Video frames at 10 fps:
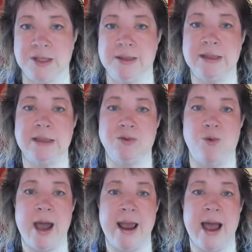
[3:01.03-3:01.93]
and this is
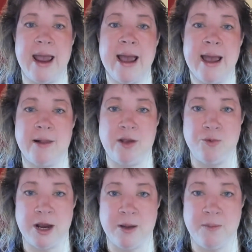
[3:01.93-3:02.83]
why I highly
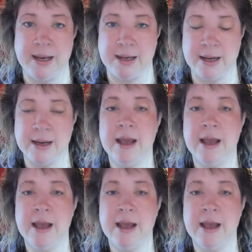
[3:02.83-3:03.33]
recommend it.